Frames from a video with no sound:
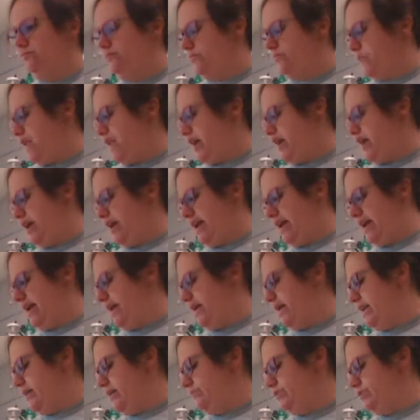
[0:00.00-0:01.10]
right,
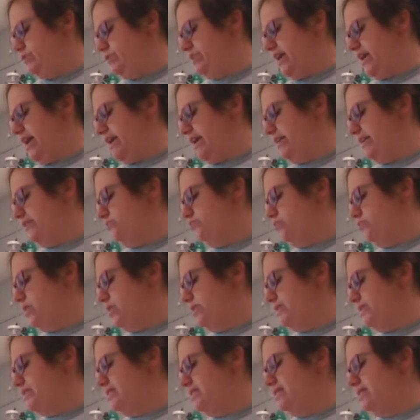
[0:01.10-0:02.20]
again, I'm just adding
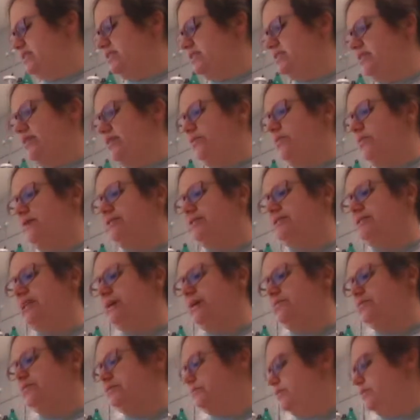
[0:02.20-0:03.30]
1
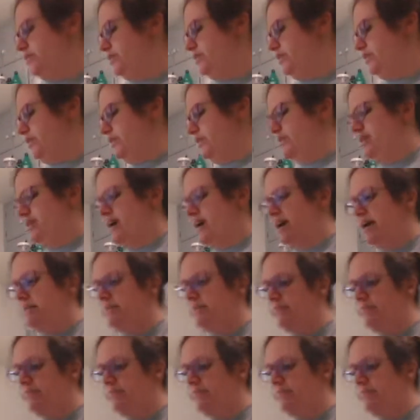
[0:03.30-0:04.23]
tablespoon at a time.